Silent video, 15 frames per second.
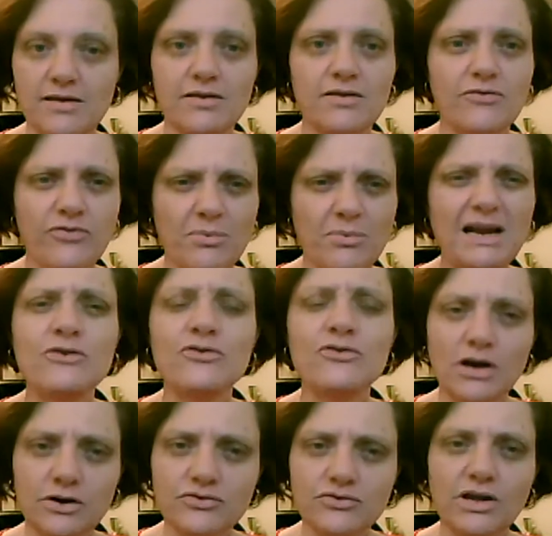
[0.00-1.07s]
is, from an
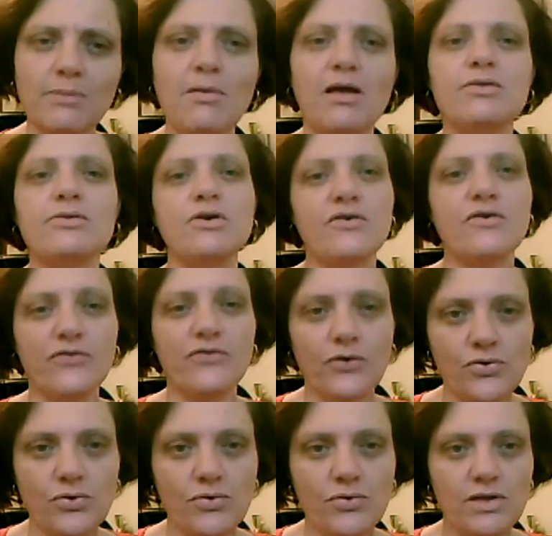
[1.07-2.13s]
introductory email to your
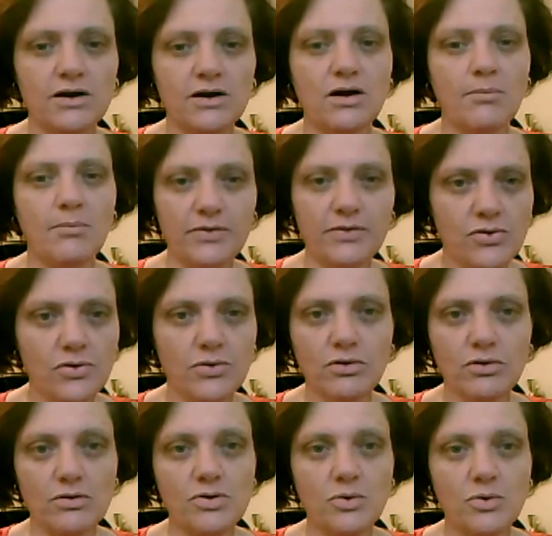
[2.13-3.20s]
first newsletter, a month is too
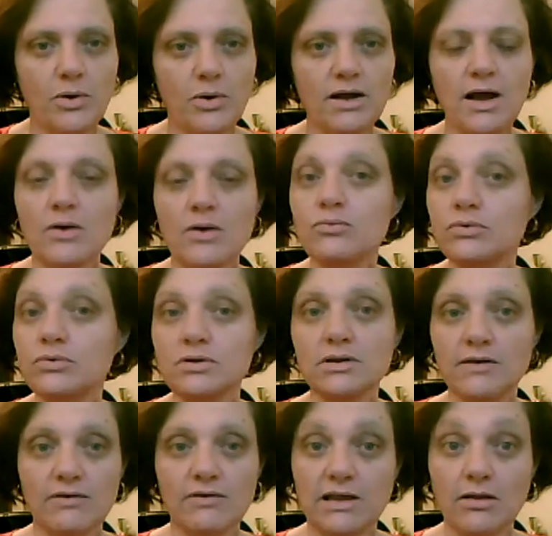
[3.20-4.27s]
long to wait. I wouldn't
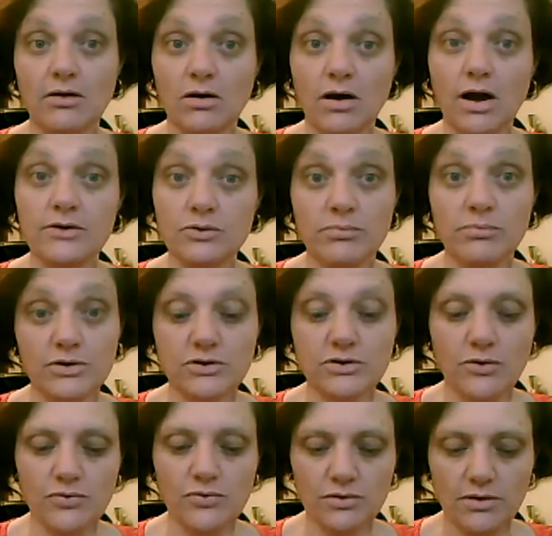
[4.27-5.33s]
leave it that long. I do it much
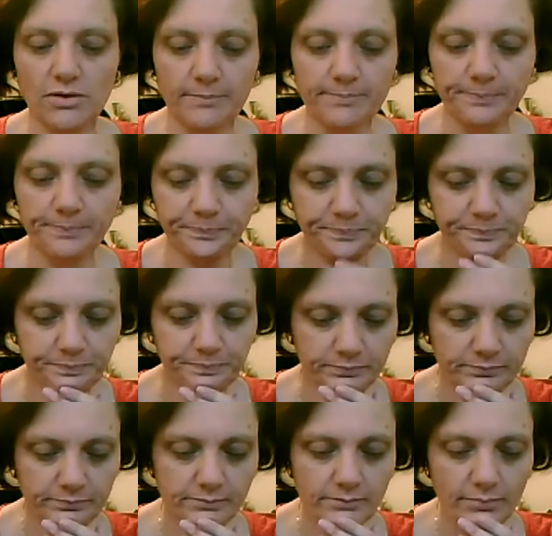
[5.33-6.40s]
closer.
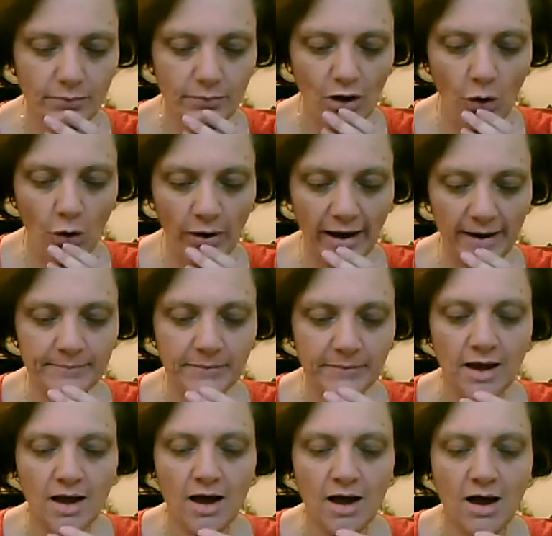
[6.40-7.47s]
Okay.
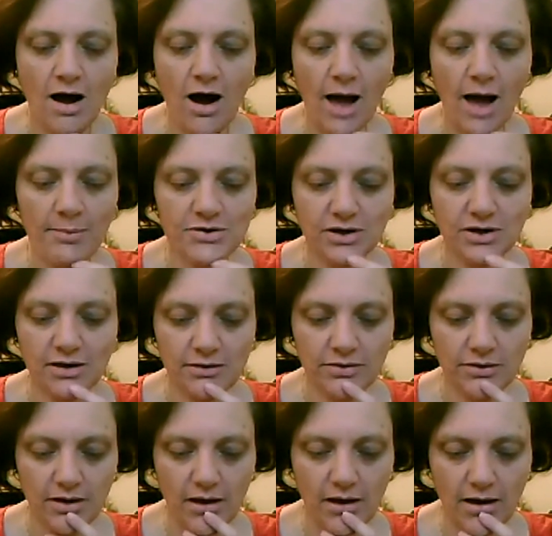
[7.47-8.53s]
Hi,
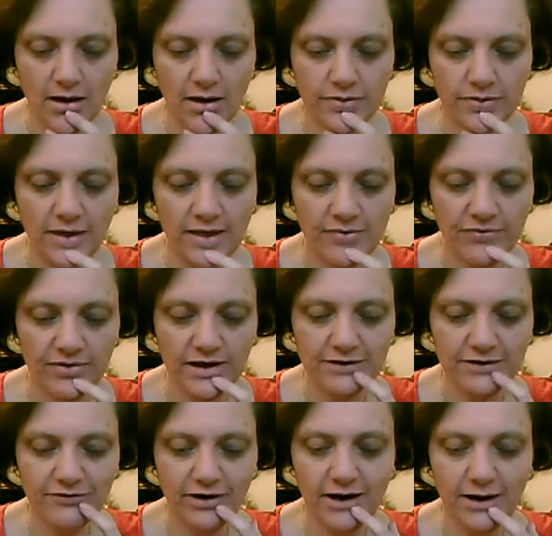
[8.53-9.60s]
Michelle. Thanks for the
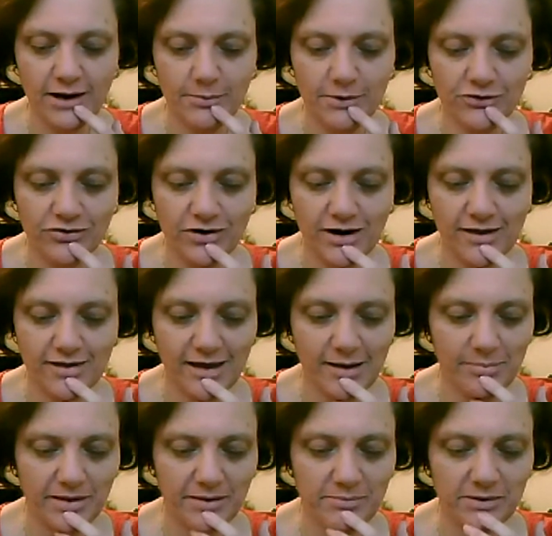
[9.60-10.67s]
invite. I'm going to try to stay
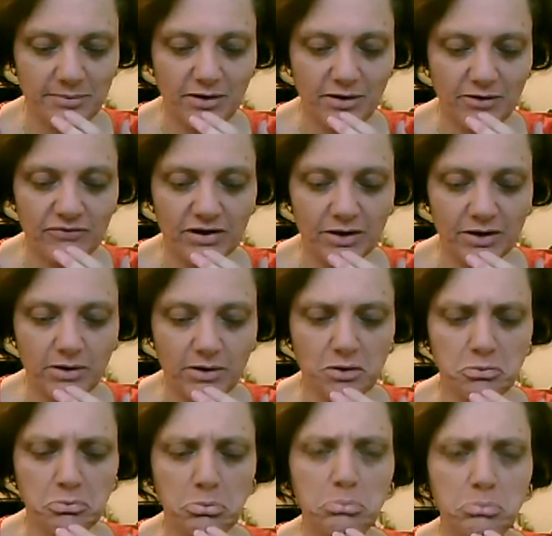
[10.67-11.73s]
up late, but I'm not feeling
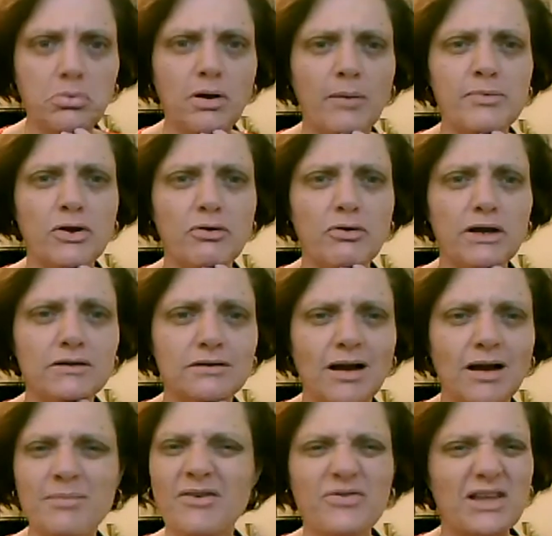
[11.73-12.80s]
well. I'm sorry.
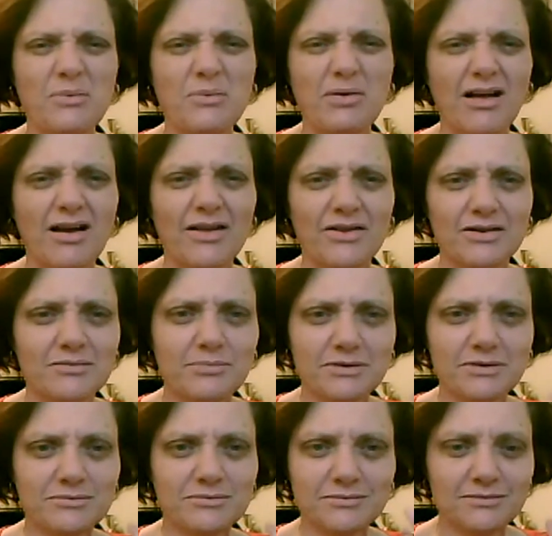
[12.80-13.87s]
I'm not feeling well either,
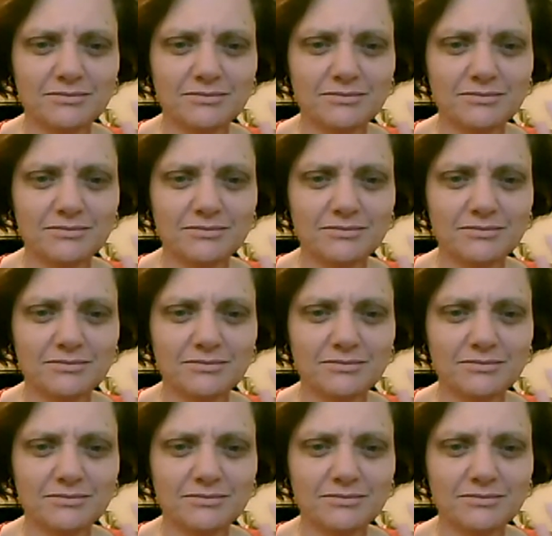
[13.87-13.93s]
but,